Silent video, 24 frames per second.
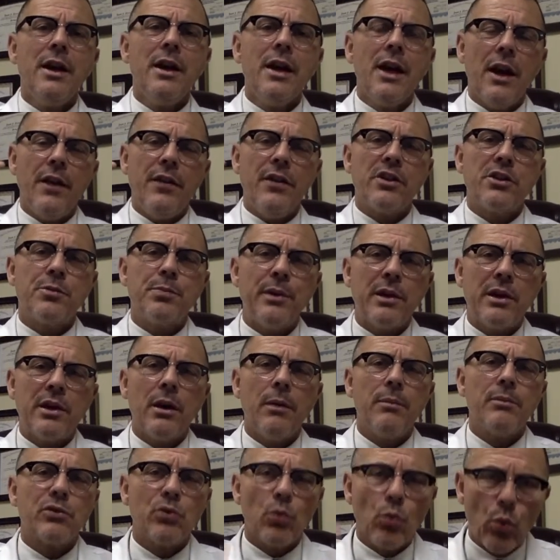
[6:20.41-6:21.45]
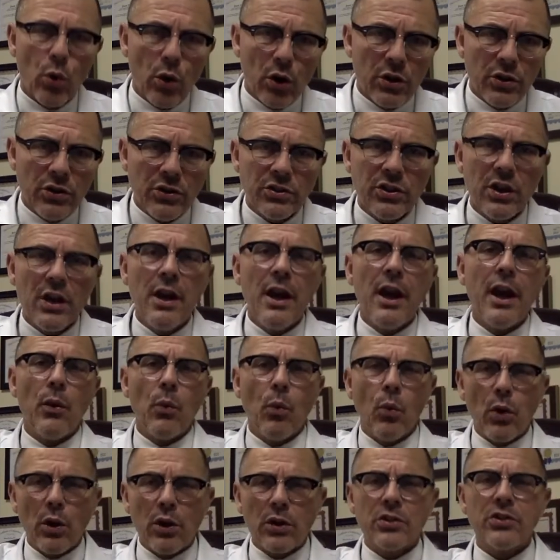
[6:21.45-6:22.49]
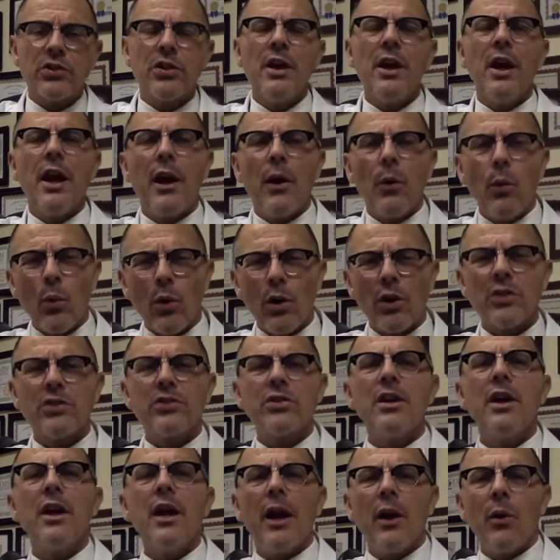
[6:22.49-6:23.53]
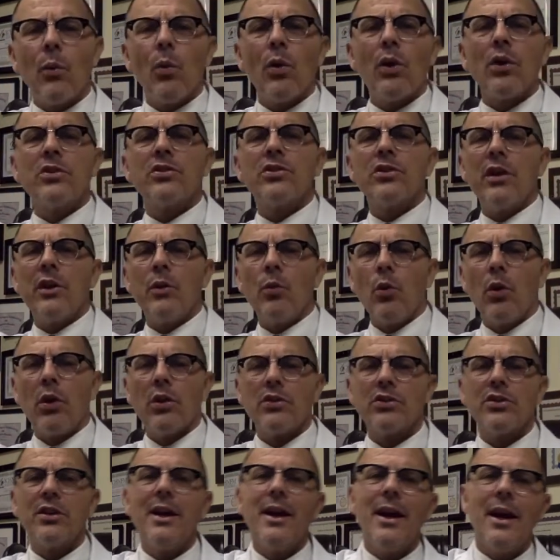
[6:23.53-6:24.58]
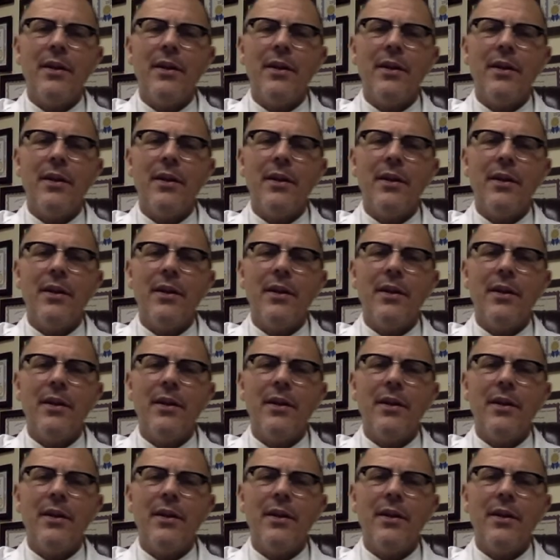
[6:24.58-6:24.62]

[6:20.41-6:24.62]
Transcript: and this becomes worse and worse and worse and worse and worse.